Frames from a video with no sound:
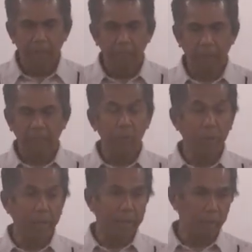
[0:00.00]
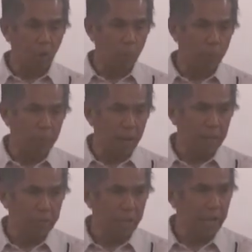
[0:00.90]
but he will not
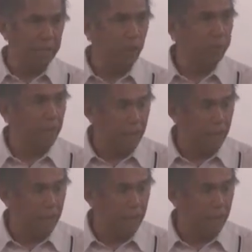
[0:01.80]
compromise any of the